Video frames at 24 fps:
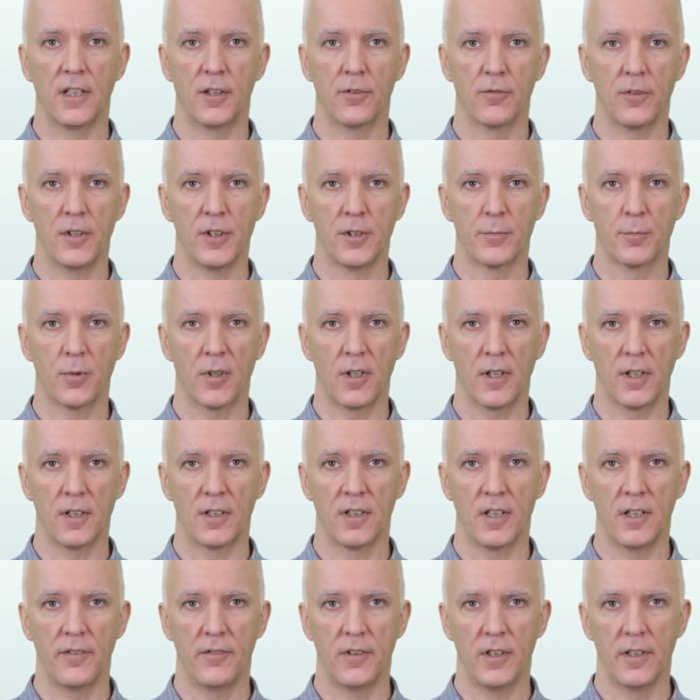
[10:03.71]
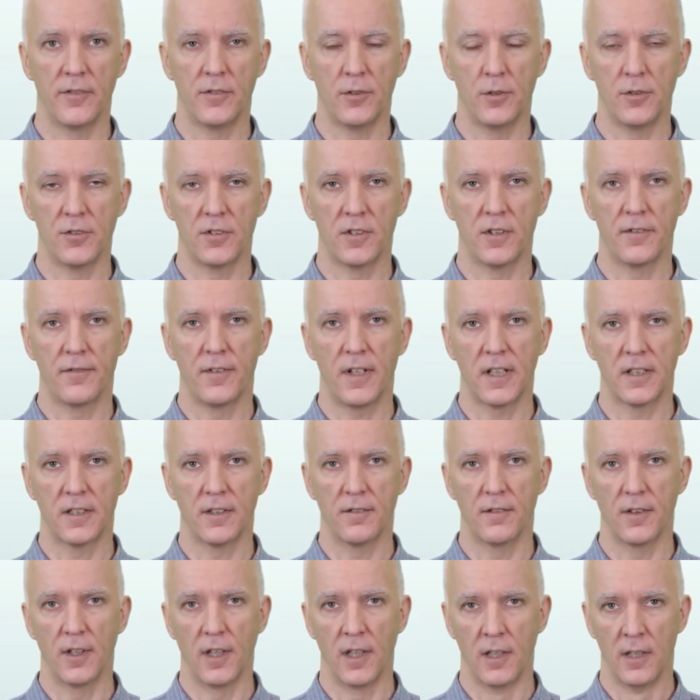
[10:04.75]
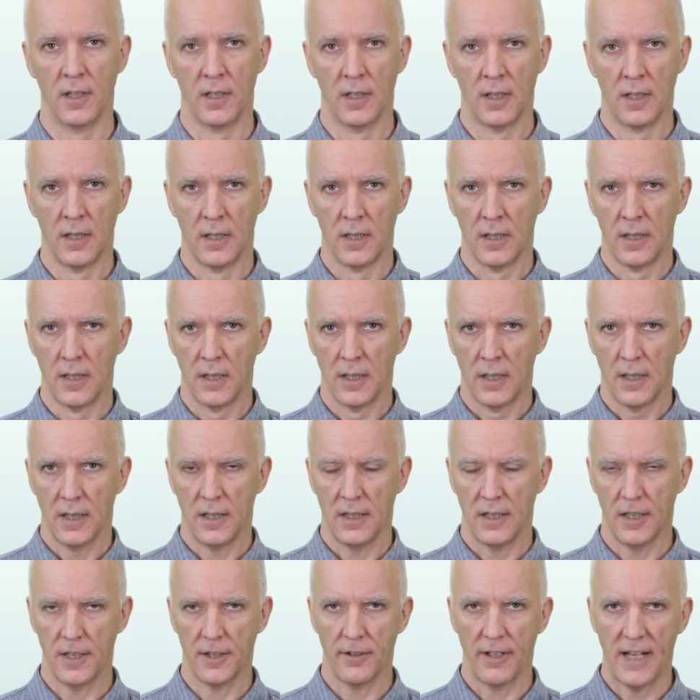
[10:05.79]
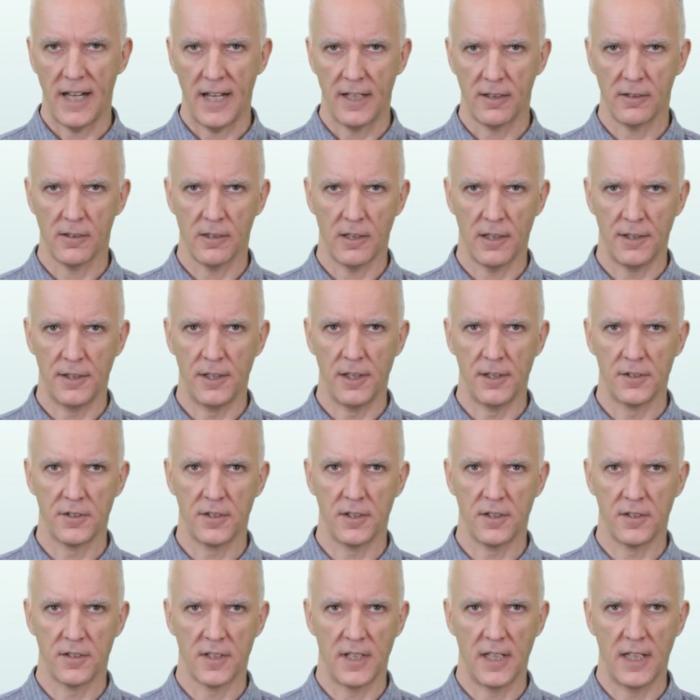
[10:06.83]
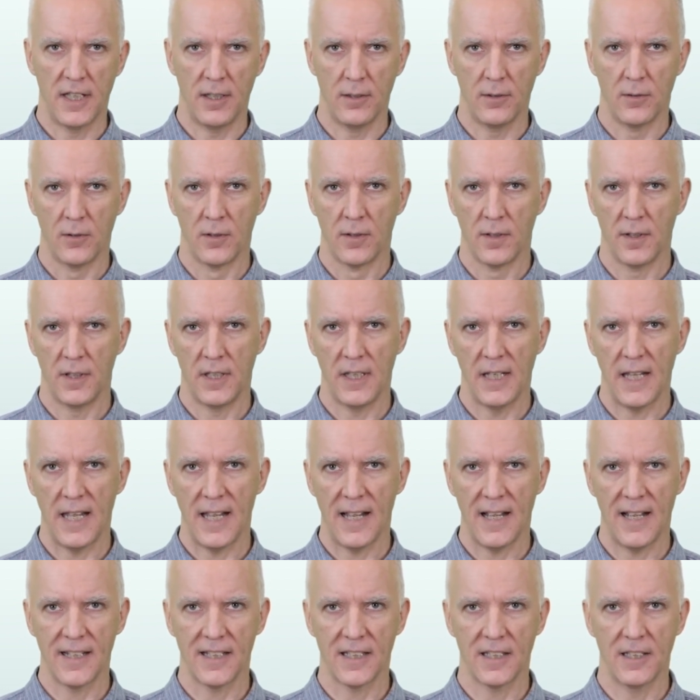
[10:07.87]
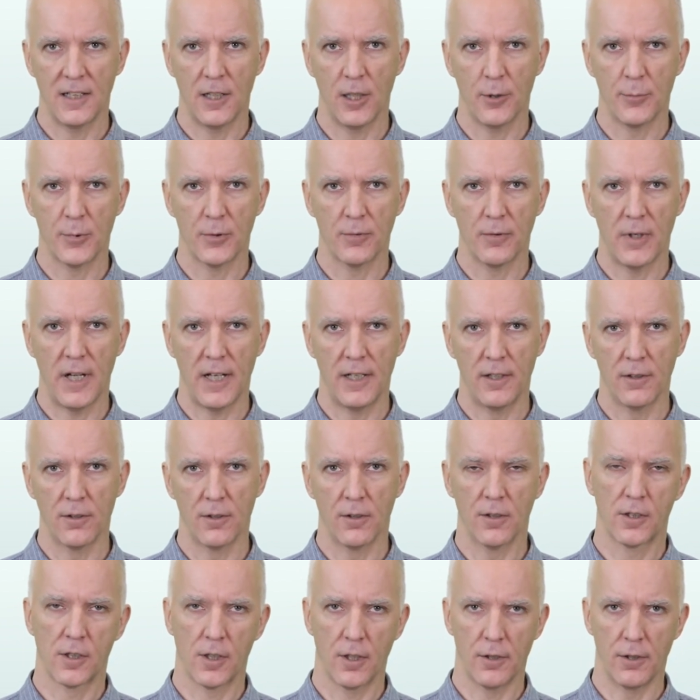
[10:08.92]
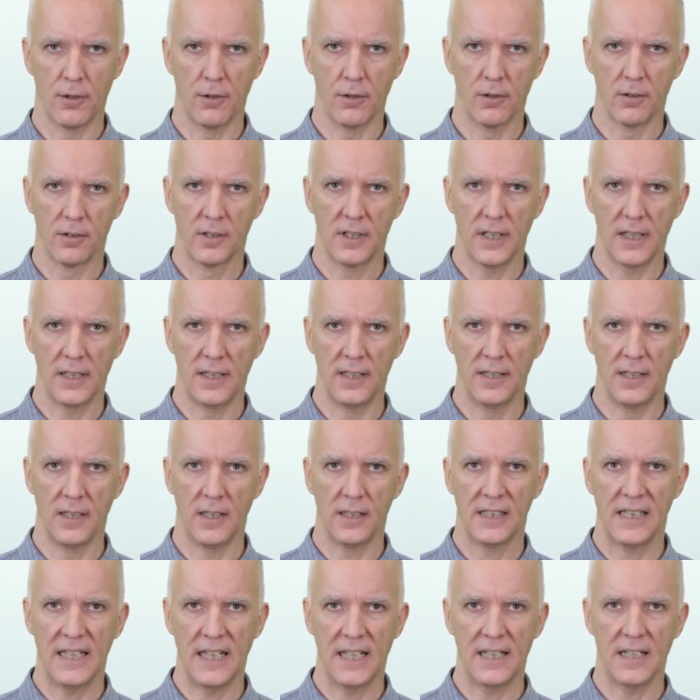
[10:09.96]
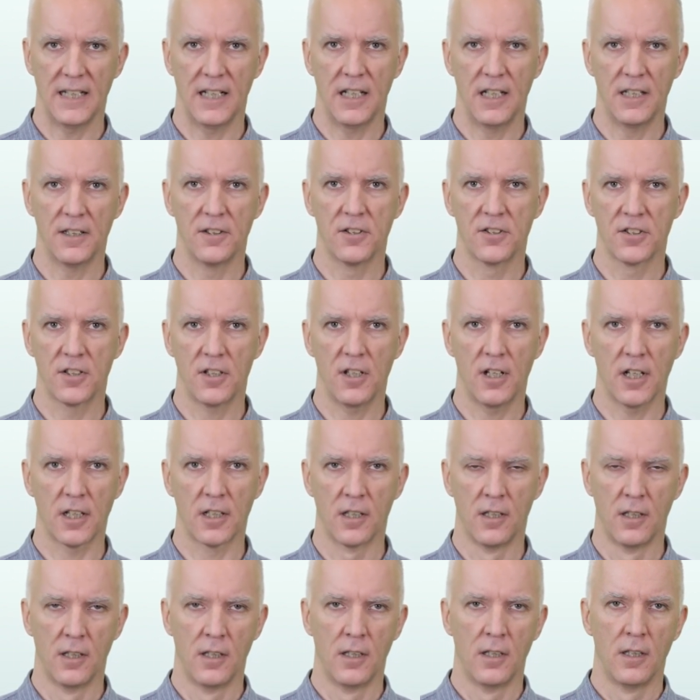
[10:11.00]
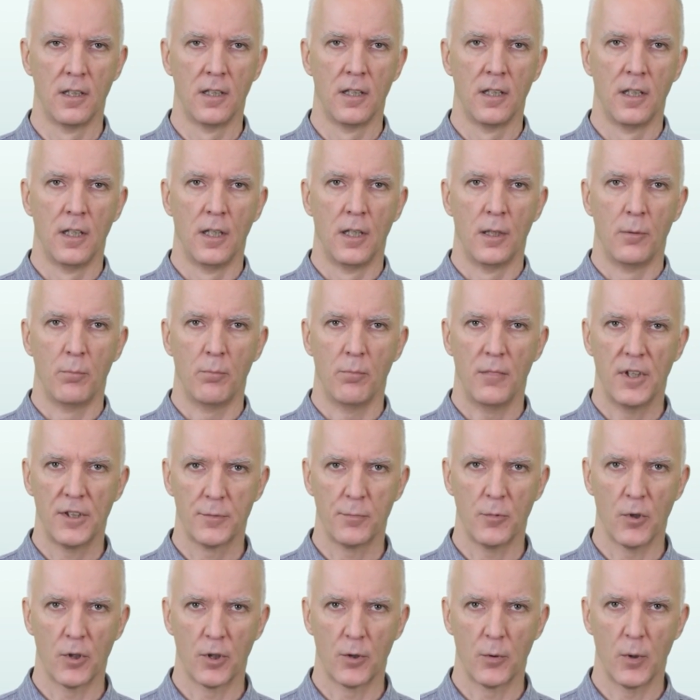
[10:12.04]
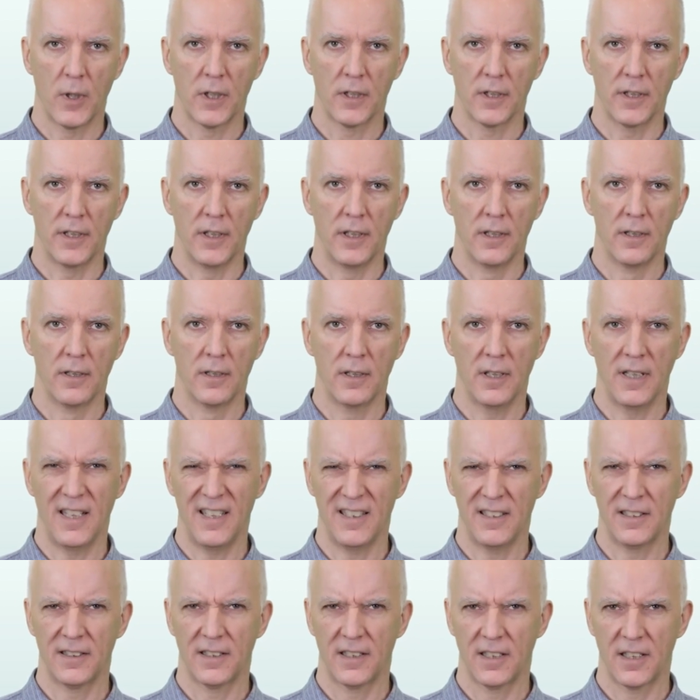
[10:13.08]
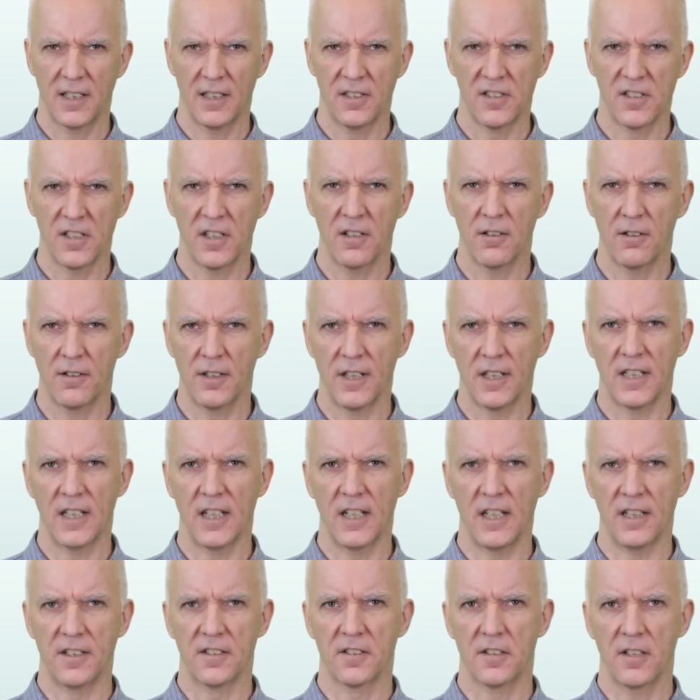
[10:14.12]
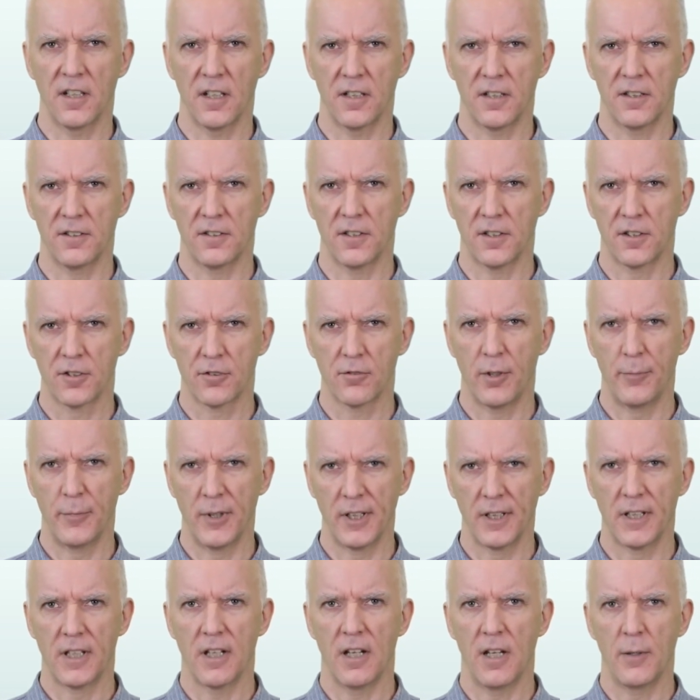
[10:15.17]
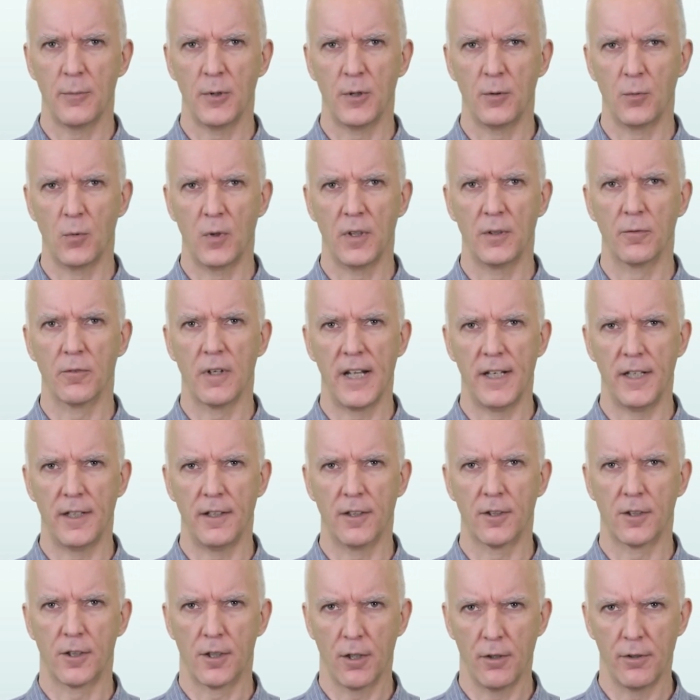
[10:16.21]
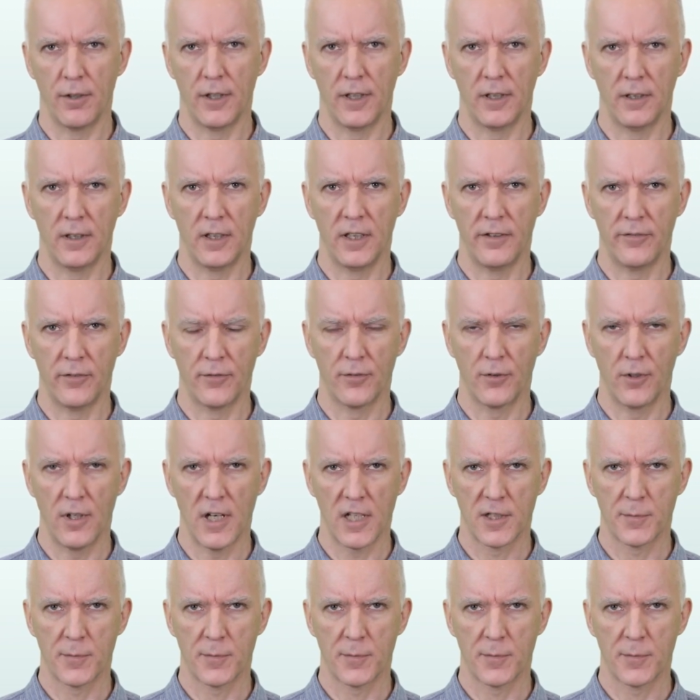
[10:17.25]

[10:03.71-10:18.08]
increase productivity if used effectively. Another angle on this is that the AI can help a writer or coder get unstuck much more quickly. And consider that getting stuck is extremely common when writing or coding, even for